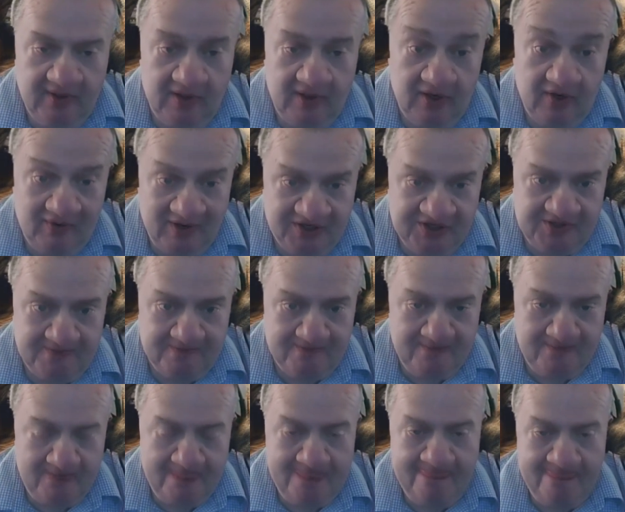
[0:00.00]
aggression?
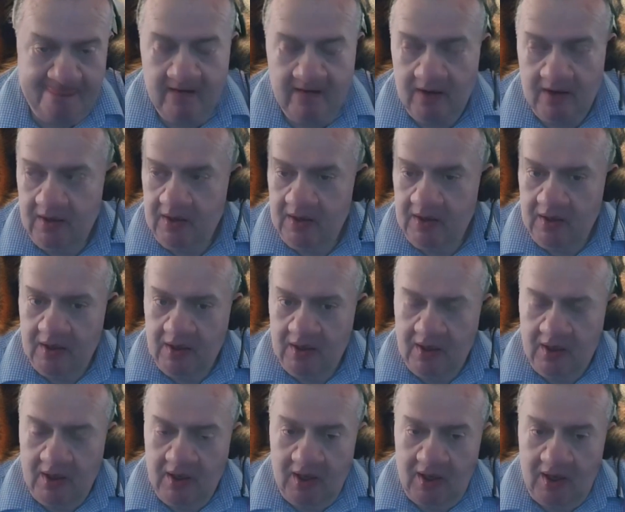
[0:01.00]

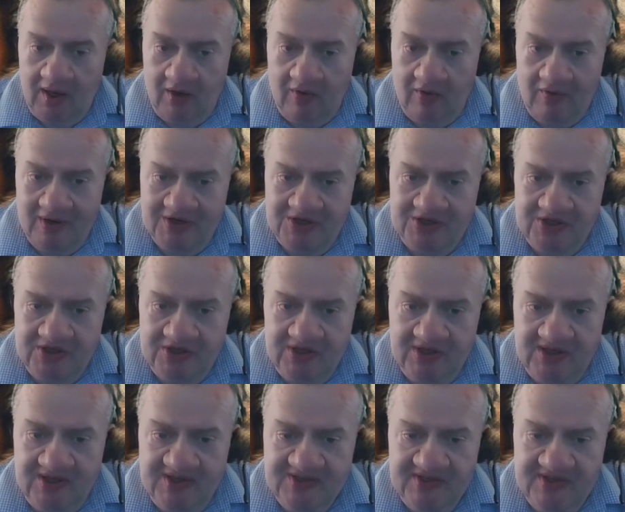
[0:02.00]
Aggression
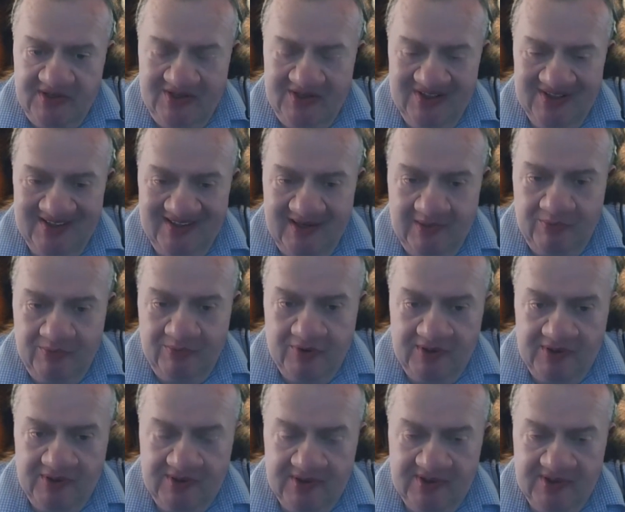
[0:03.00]
is the
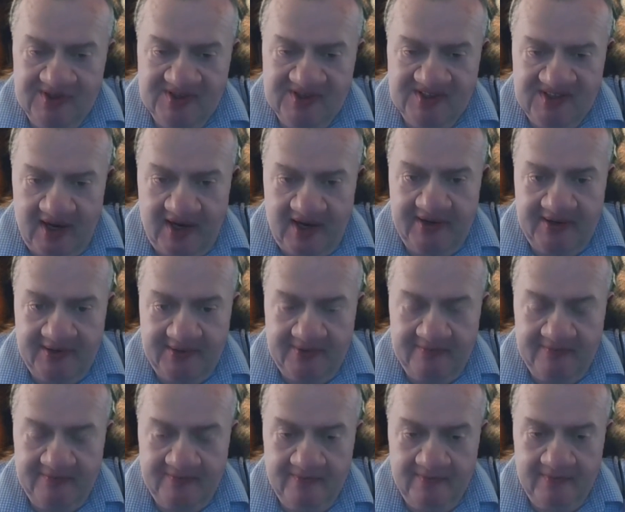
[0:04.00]
deliberate desire
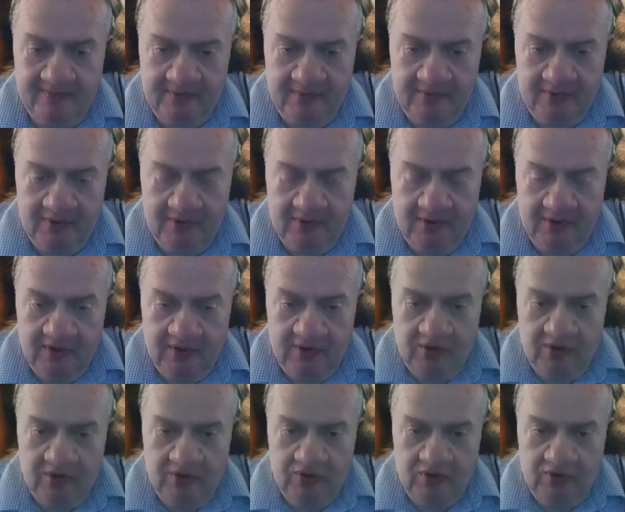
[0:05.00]

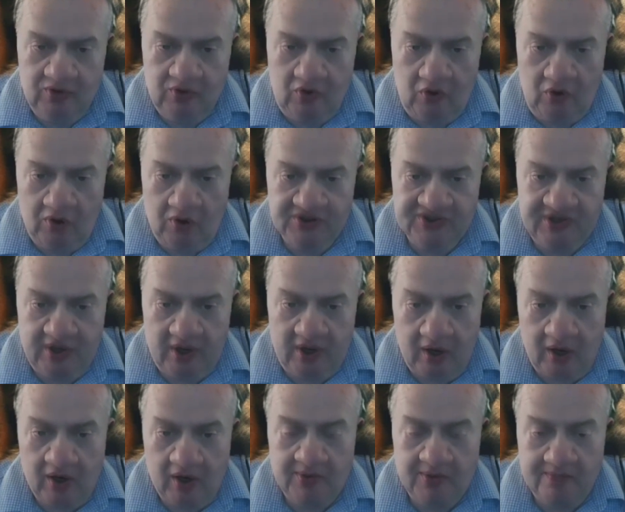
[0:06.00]
to cause
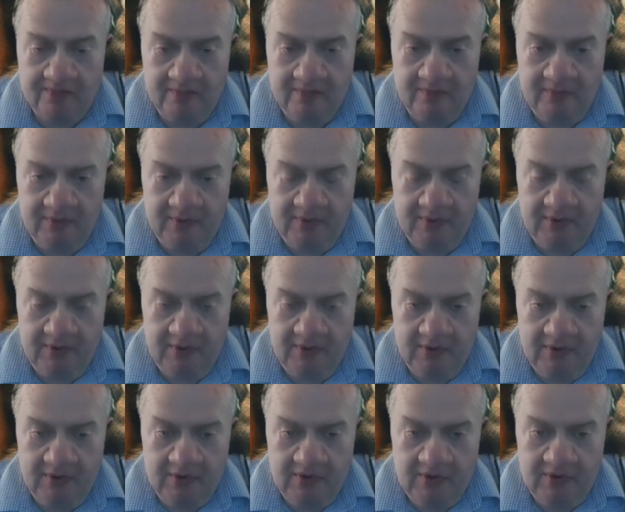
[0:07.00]
harm
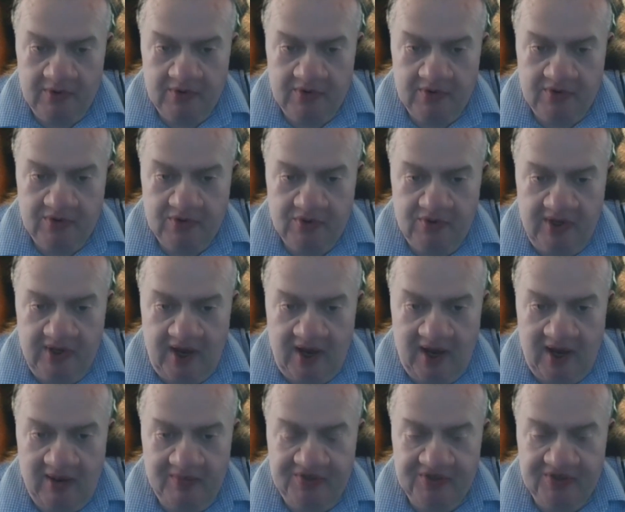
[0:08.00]
to the
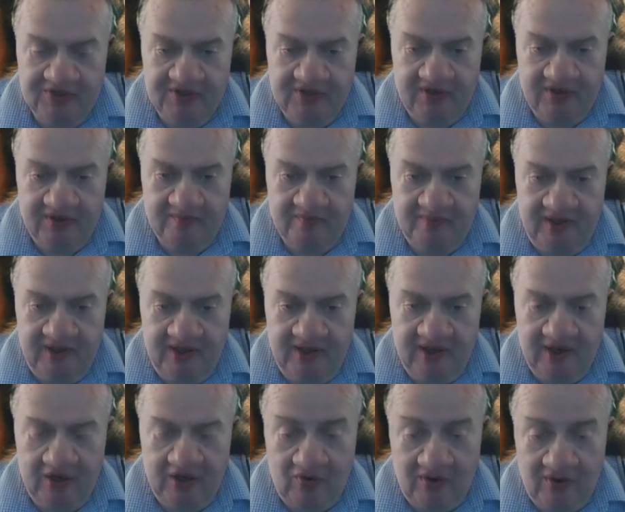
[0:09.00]
object being
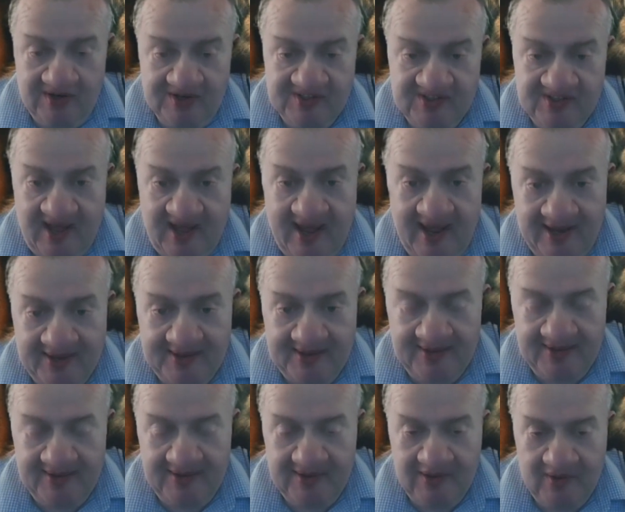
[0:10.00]
aggressed at.
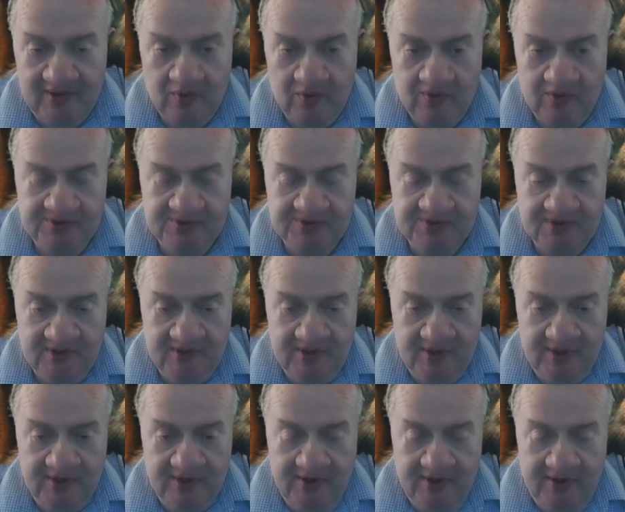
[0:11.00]
In other words,
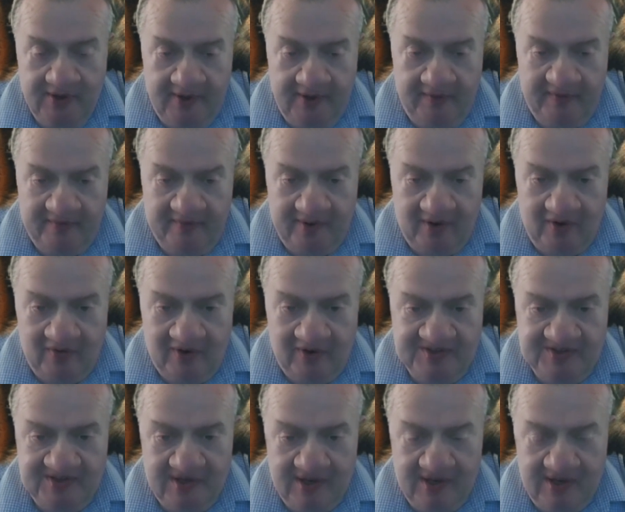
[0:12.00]
if I'm
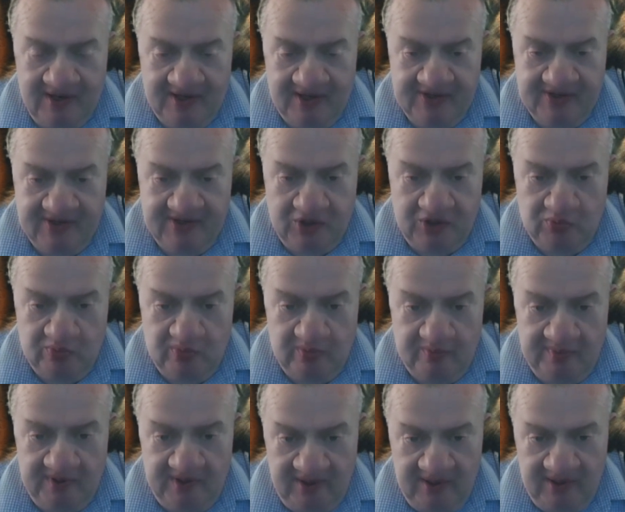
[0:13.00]
aggressing against a
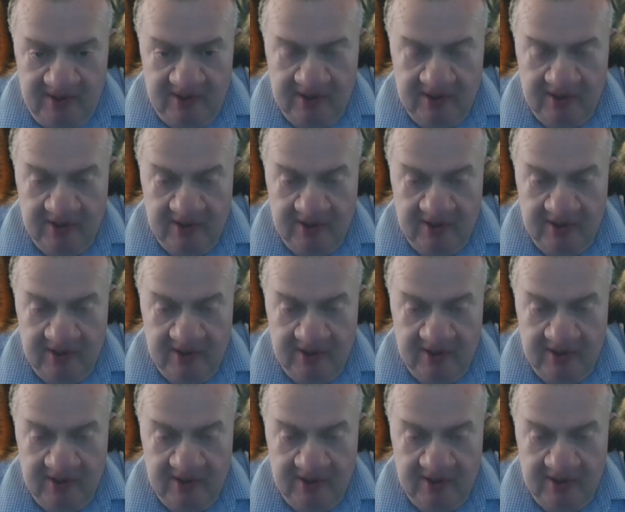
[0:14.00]
human being,